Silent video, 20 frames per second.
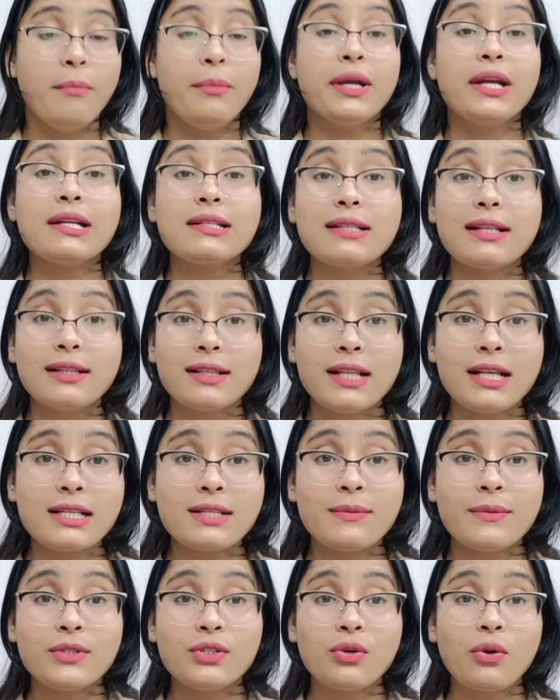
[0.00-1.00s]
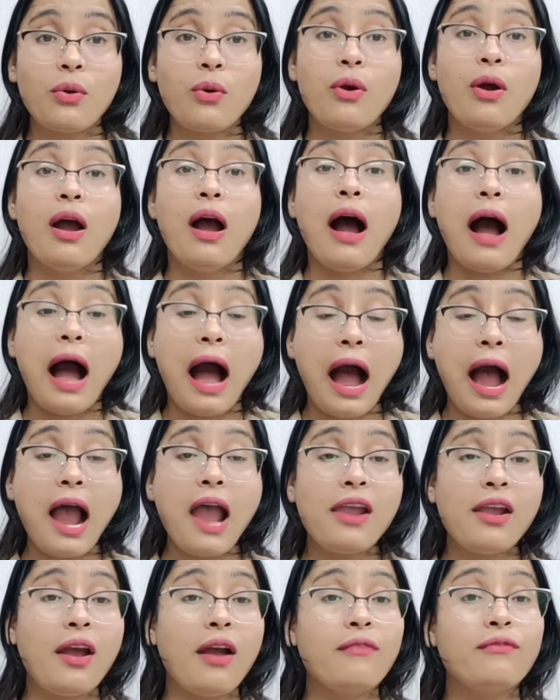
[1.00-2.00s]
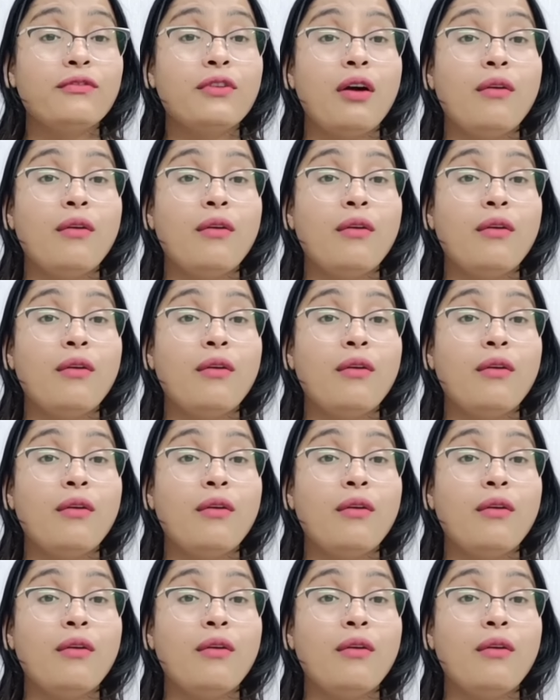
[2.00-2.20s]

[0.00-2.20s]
because in this video I have